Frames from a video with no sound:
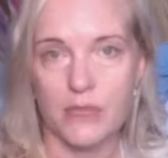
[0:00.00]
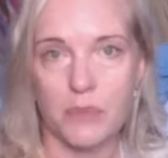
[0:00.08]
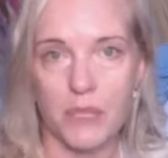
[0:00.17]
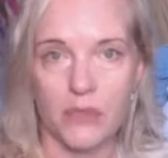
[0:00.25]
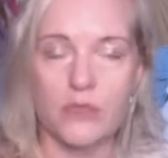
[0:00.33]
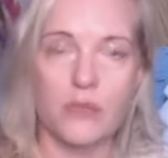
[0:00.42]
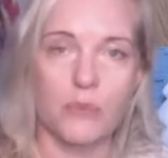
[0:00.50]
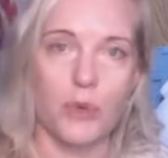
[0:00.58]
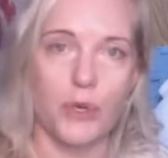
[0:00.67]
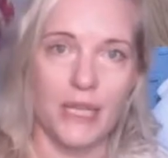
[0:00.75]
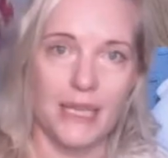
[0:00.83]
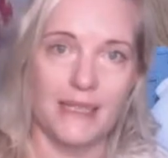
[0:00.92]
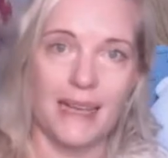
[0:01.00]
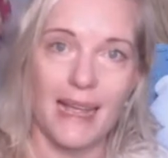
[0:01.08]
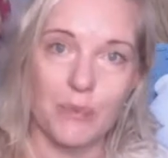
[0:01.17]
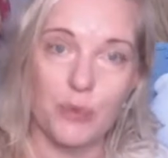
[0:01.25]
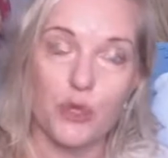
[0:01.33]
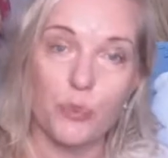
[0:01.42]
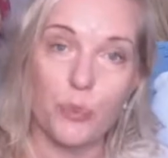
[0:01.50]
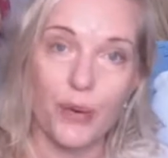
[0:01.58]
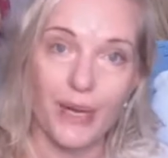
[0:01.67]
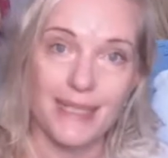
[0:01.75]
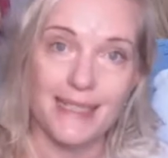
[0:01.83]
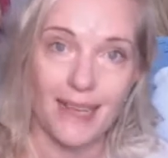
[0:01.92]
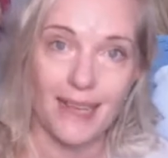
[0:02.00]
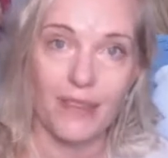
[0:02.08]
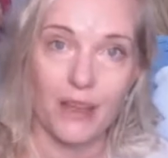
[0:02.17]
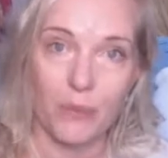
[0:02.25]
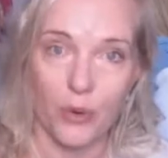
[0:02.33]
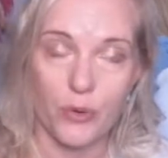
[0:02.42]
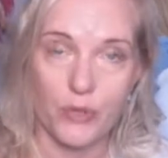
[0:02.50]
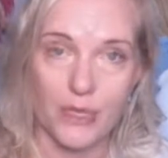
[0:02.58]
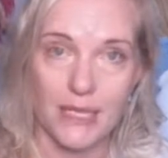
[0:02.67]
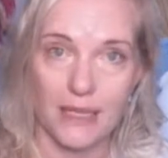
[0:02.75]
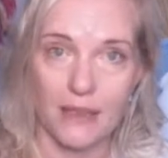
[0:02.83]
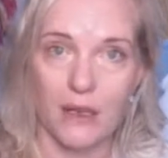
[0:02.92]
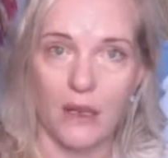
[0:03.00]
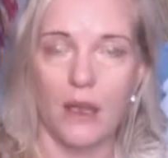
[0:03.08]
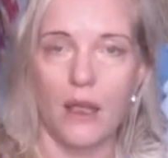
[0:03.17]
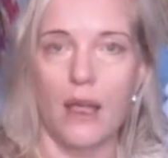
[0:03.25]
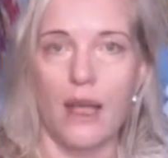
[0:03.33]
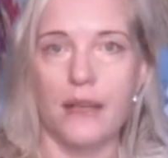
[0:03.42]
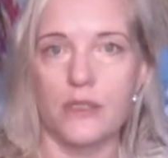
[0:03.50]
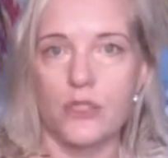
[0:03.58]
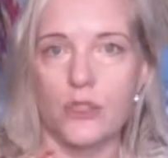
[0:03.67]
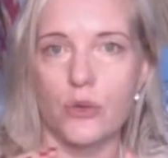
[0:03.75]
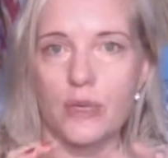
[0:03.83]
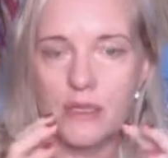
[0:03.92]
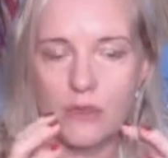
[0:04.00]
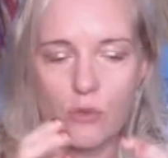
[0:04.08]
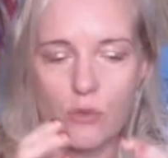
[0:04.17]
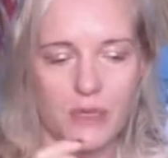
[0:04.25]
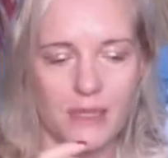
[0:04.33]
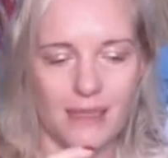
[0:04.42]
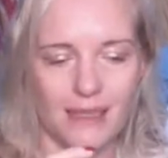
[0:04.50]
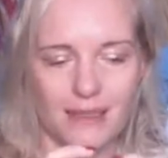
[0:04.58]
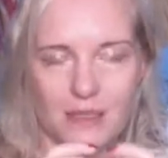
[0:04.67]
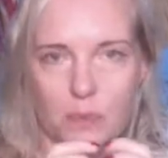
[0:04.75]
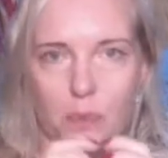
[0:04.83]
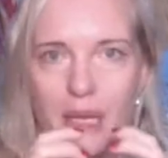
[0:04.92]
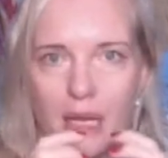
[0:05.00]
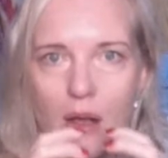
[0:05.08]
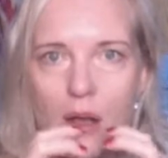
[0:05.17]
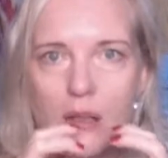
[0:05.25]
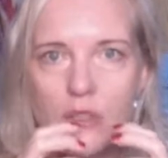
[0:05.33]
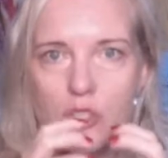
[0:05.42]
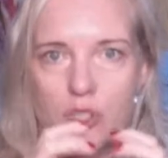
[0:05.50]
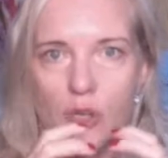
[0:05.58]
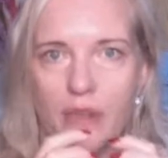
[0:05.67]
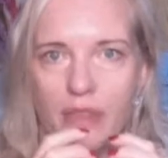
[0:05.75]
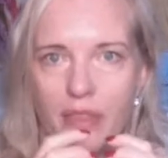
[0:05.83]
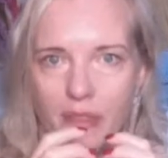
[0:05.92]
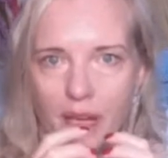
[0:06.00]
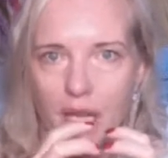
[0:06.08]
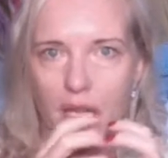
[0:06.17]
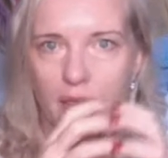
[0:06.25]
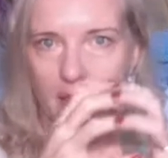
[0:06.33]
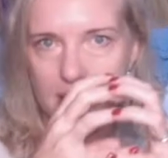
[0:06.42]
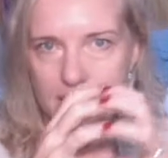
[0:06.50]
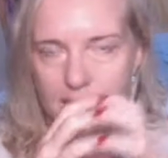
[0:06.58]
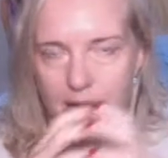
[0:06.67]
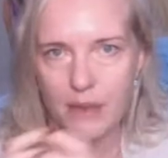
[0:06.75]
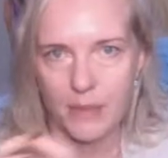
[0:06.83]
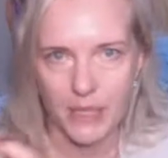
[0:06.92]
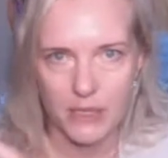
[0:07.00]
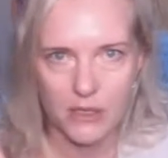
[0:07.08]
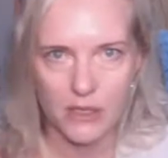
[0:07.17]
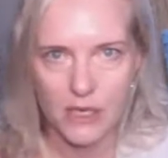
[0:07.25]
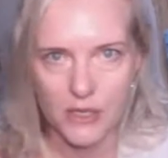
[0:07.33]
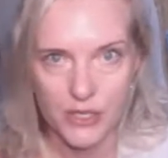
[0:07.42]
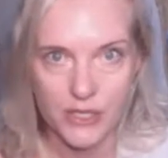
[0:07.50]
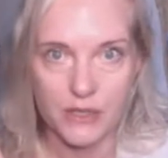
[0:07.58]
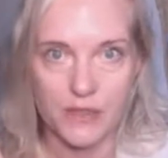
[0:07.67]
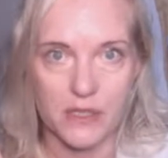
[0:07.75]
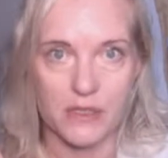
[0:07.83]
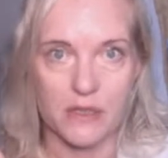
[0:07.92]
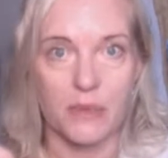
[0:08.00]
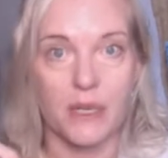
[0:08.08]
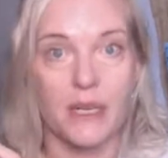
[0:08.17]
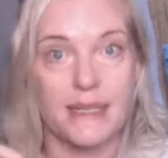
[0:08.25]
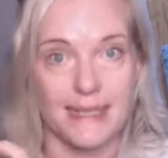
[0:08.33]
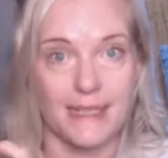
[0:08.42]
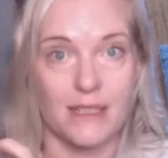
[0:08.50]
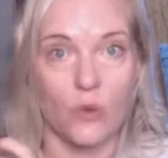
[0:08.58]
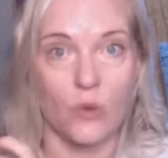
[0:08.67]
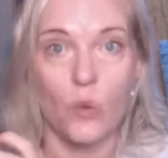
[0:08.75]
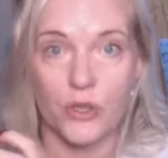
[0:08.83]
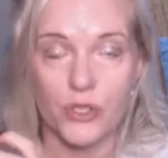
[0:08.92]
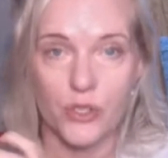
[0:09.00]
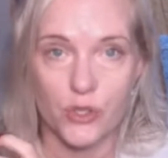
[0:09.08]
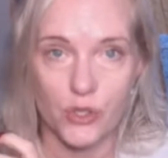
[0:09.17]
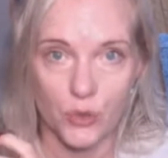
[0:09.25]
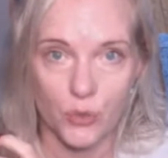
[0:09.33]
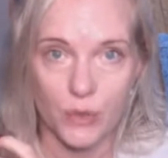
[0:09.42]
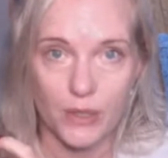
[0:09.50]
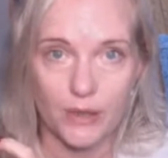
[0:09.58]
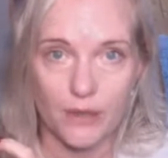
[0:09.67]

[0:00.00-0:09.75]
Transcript: because the body isn't able to break down that protein. And so it's almost like this big solid thing that's now coming into the digestive system that it doesn't know what to do with.